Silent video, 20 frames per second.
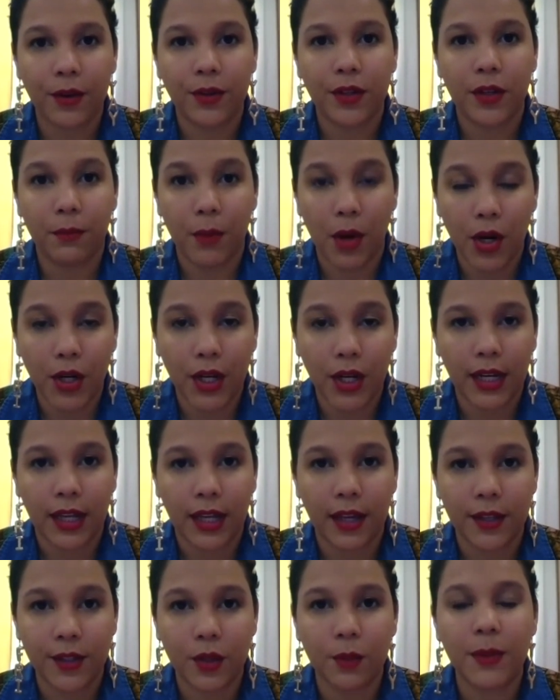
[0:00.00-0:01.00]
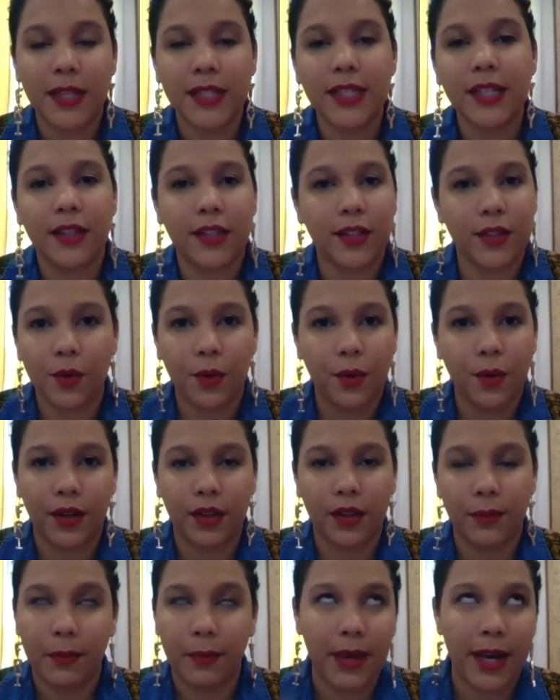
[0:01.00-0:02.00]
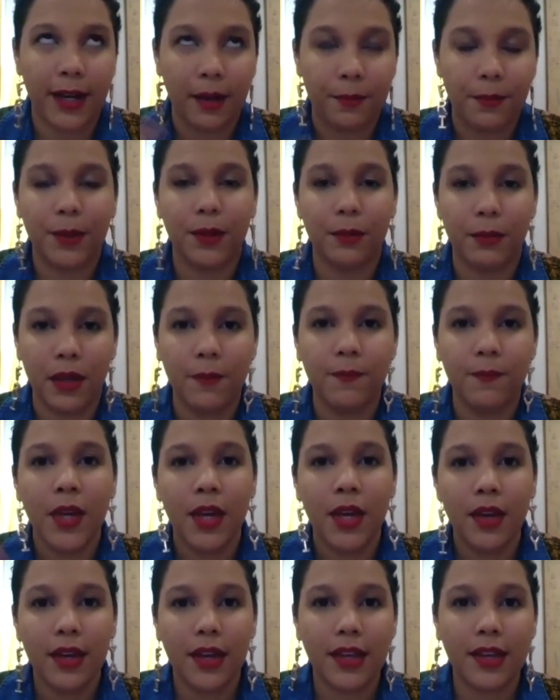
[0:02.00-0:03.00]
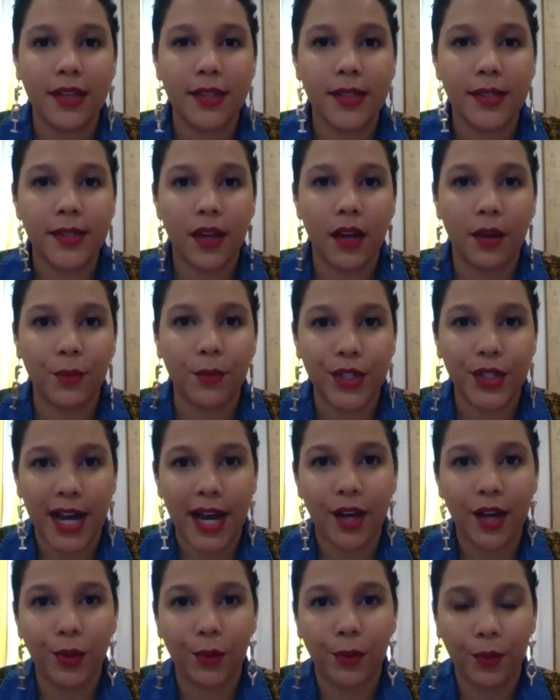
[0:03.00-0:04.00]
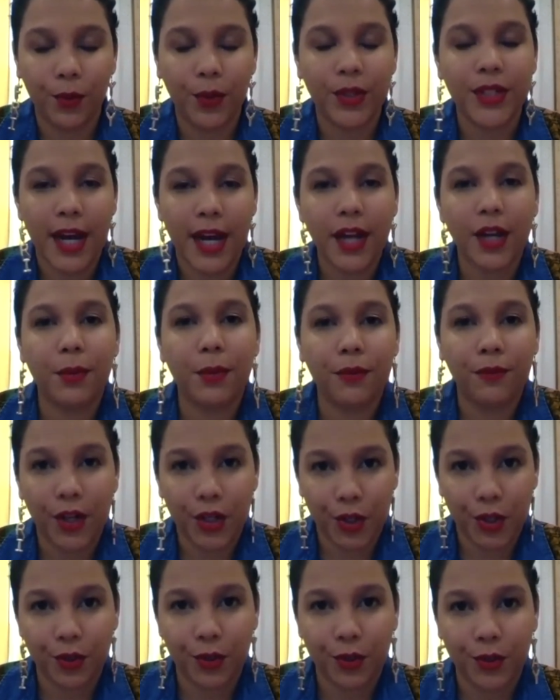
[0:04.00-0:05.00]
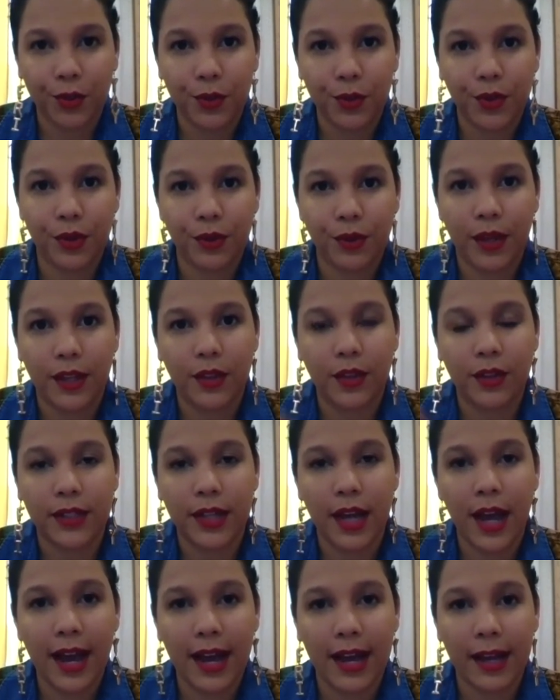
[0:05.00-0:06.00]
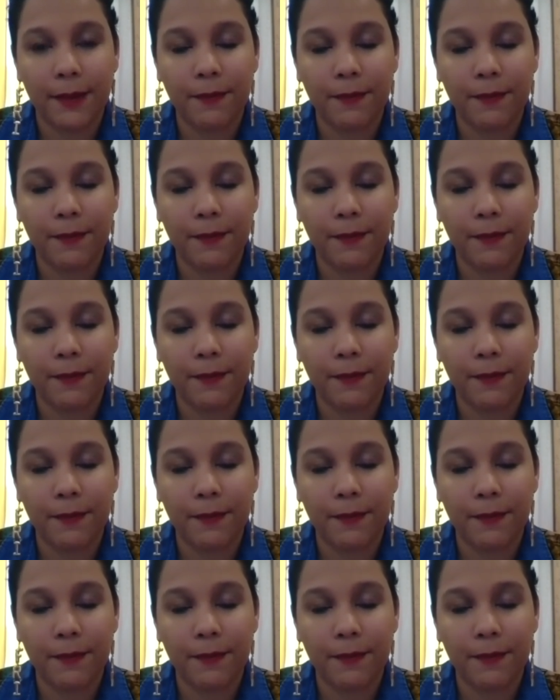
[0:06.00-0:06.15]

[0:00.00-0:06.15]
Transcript: marketing. So basically SCORE, let me back up a little bit, is retired professionals who donate their time